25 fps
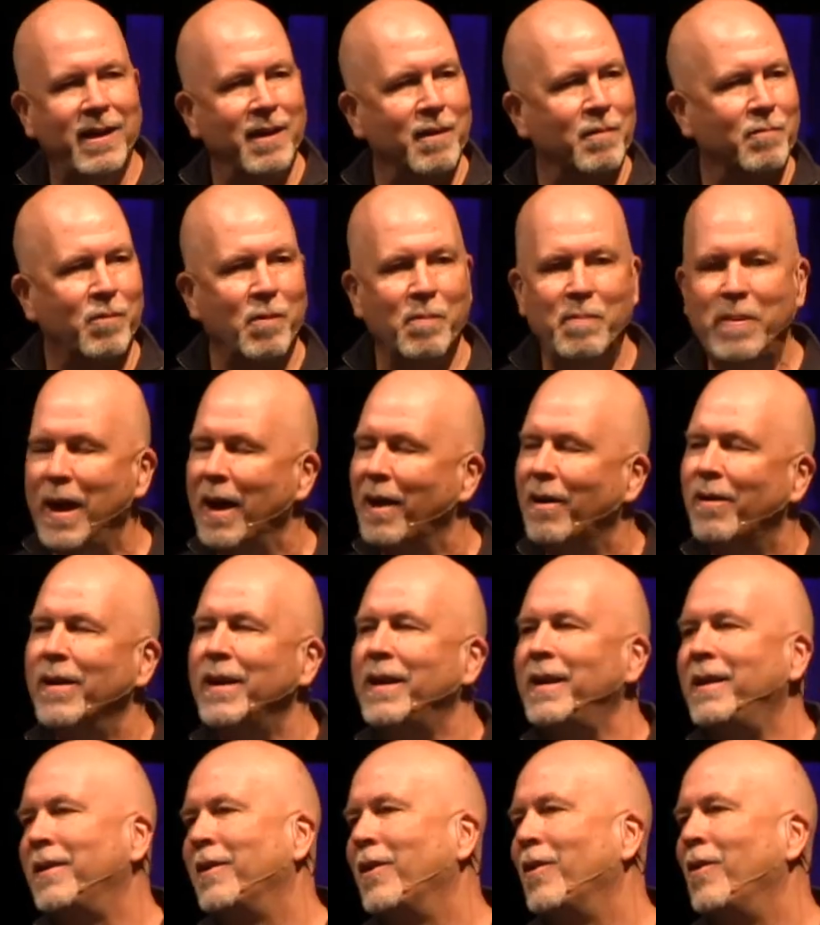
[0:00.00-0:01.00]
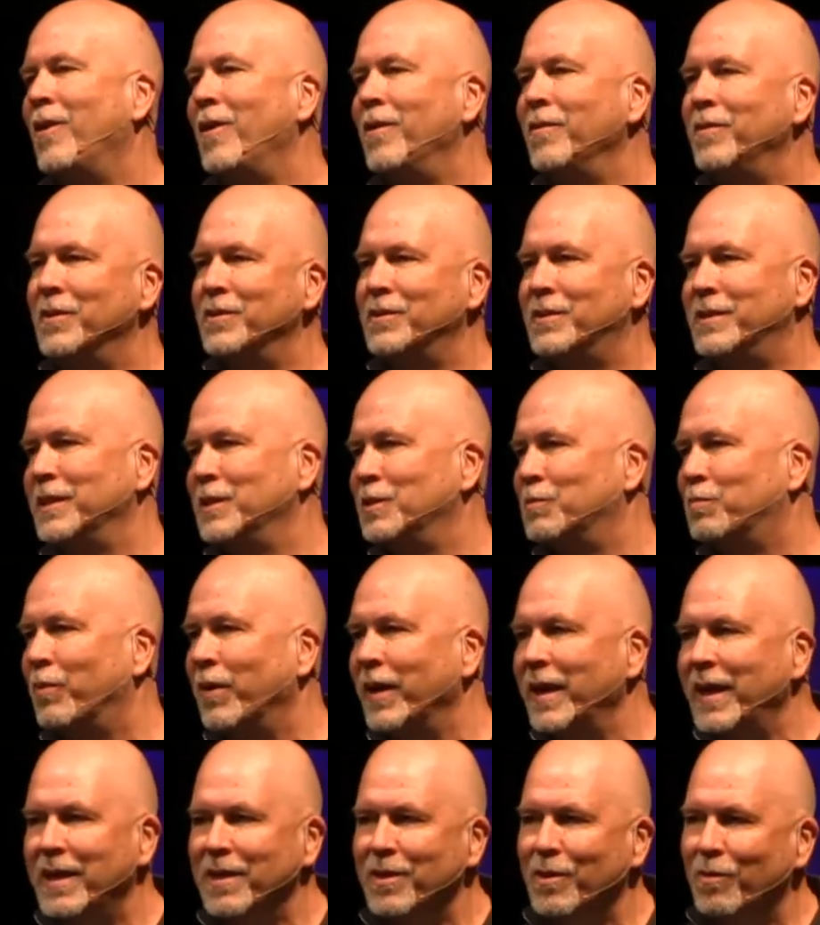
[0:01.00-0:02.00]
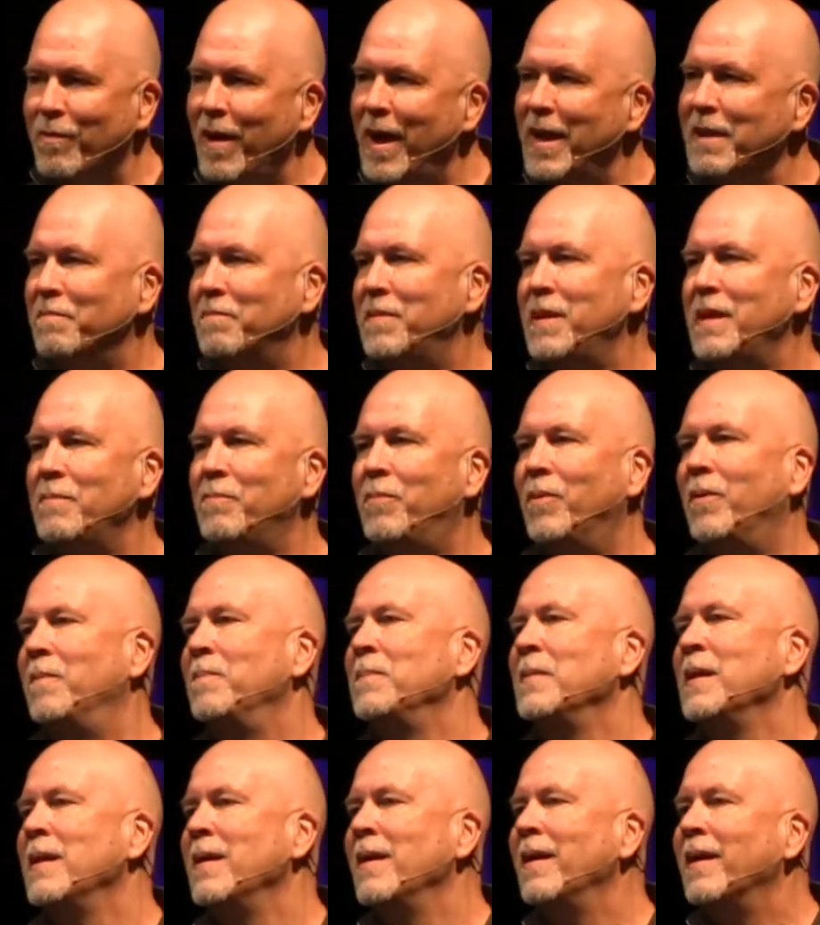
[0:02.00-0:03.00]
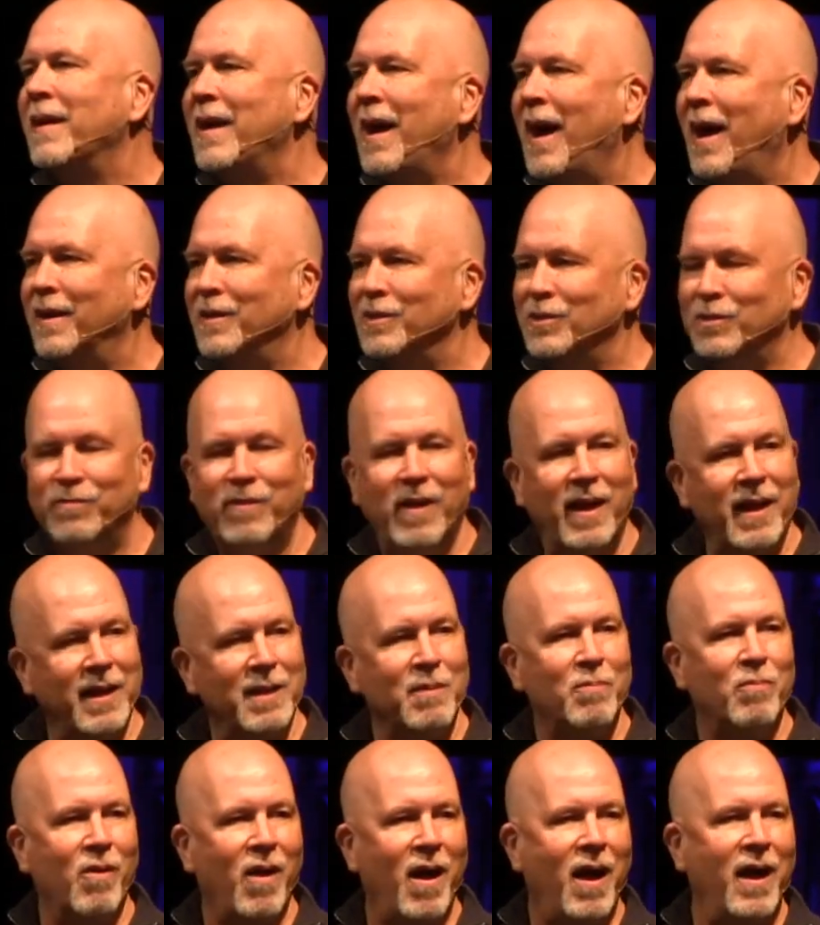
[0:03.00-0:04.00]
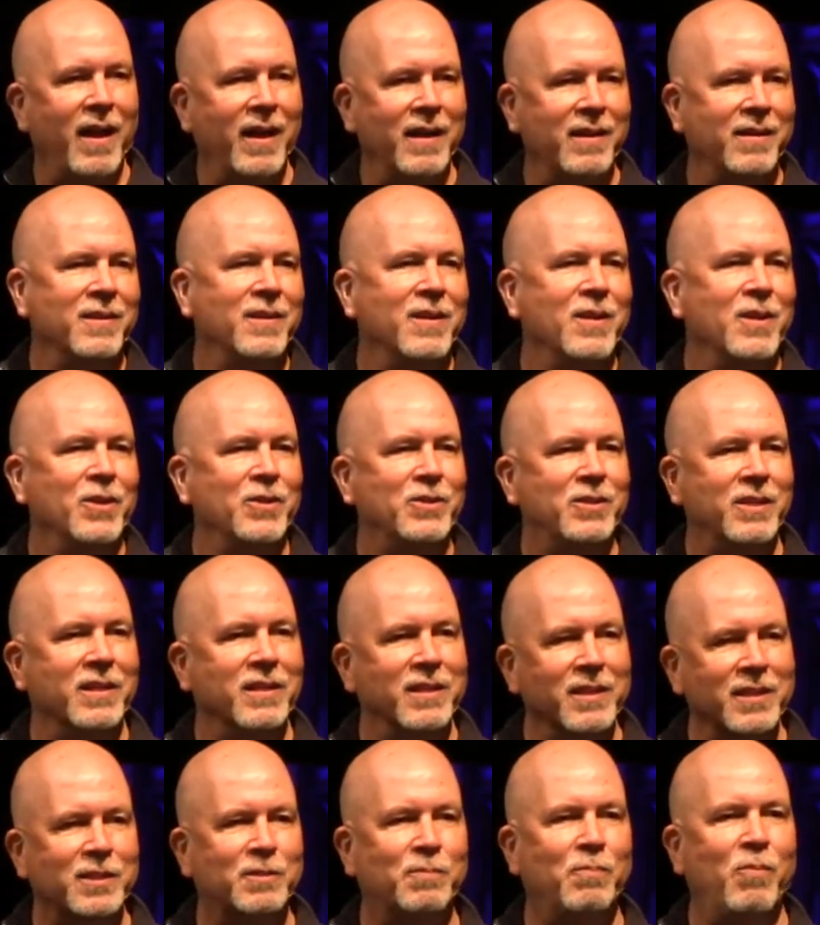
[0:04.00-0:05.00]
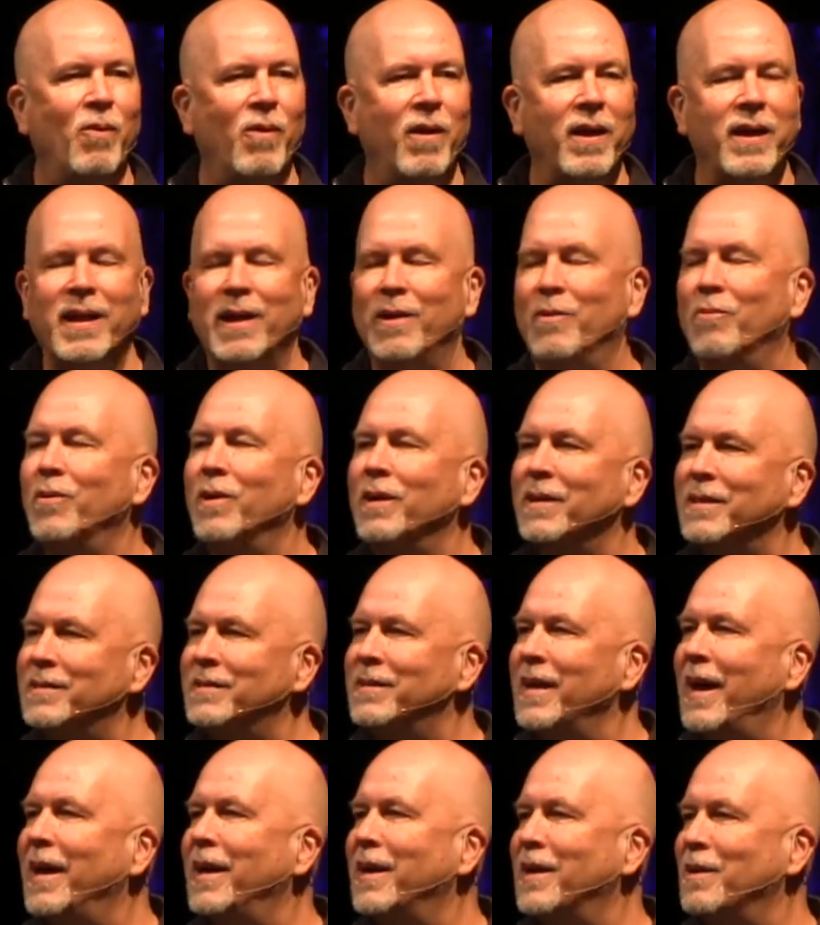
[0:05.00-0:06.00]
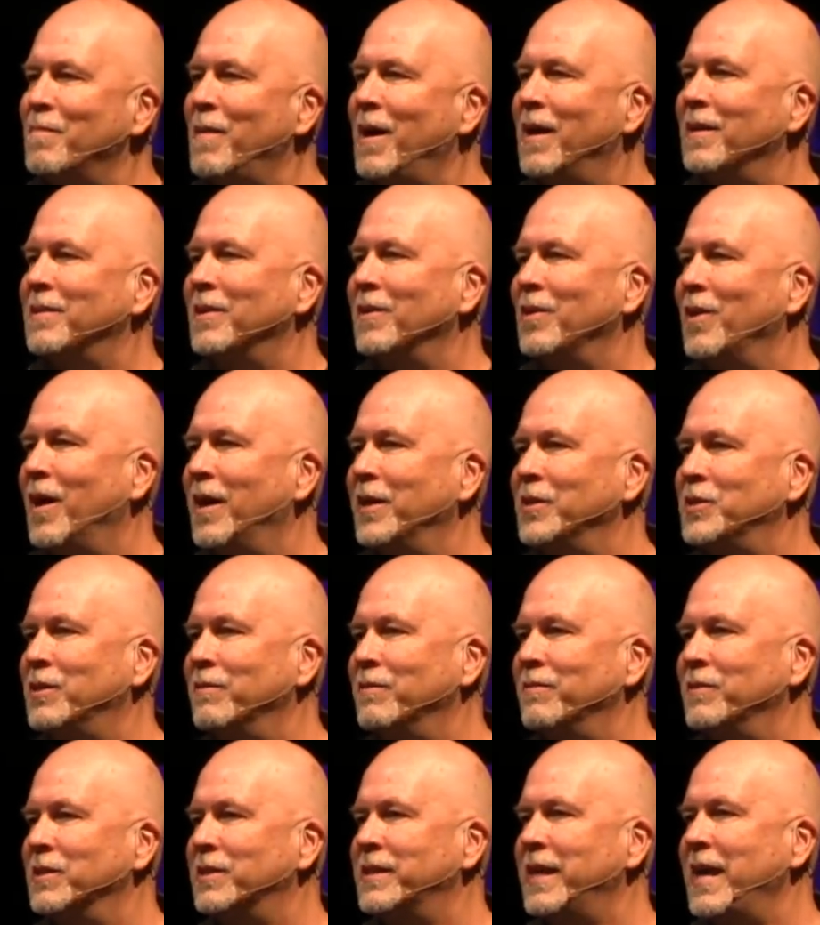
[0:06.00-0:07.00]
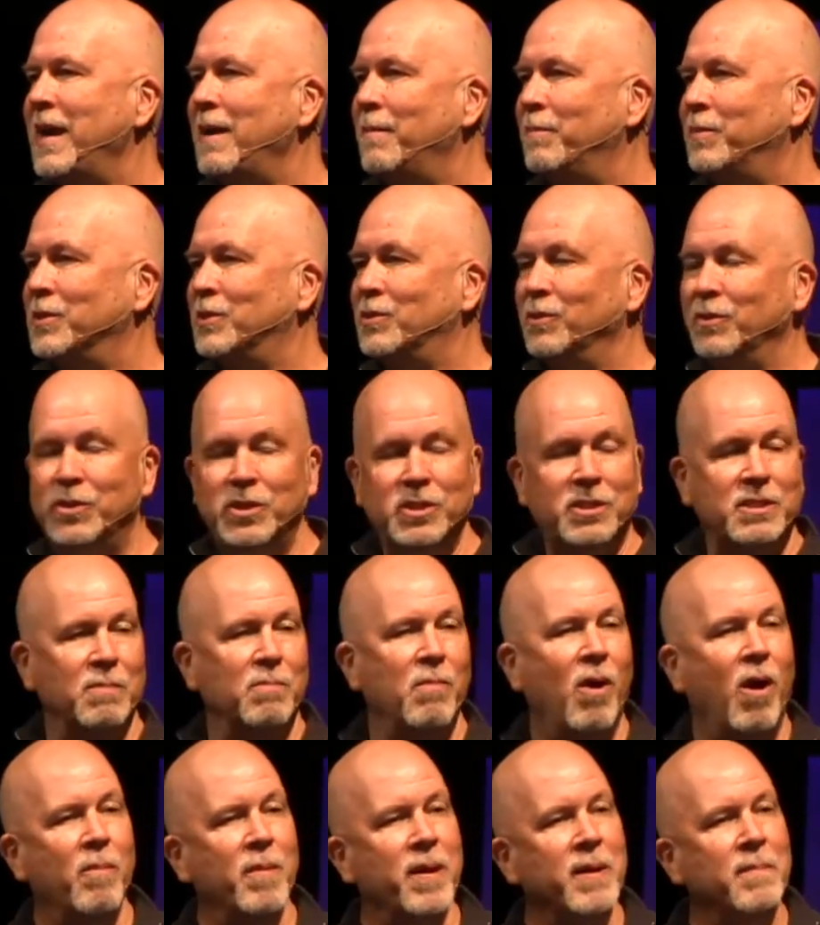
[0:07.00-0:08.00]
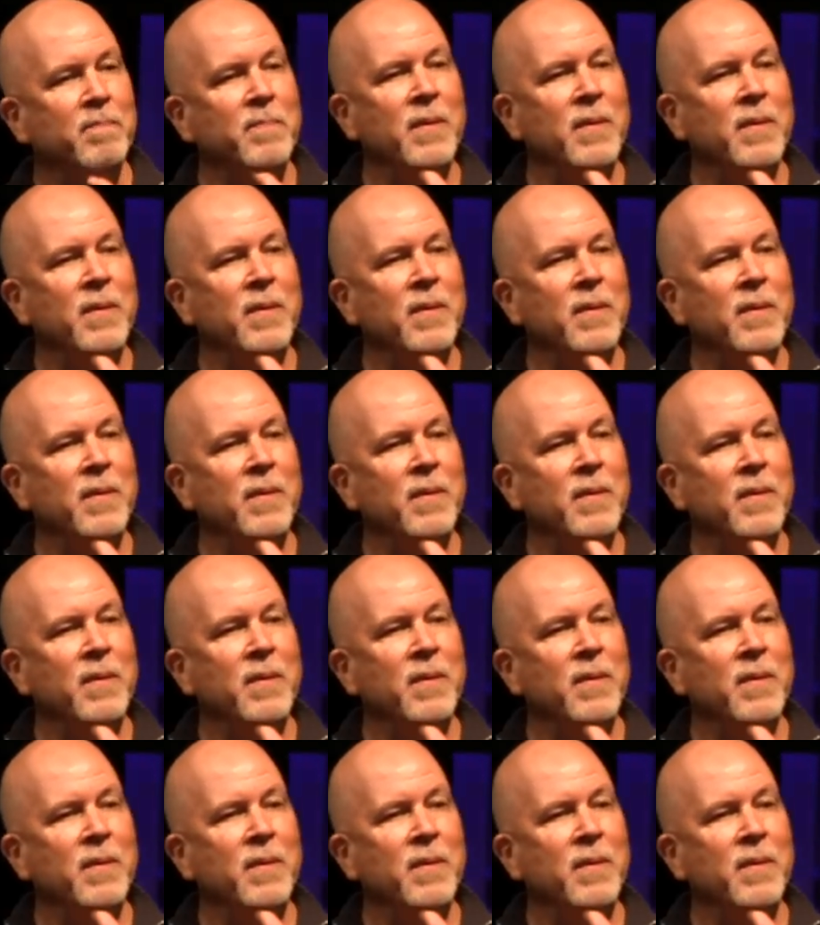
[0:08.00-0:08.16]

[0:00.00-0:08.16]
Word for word: and preparing and all those things, bringing the right people. God has finally brought it to this point, and we're excited about the launch of this campus. So, in just a moment,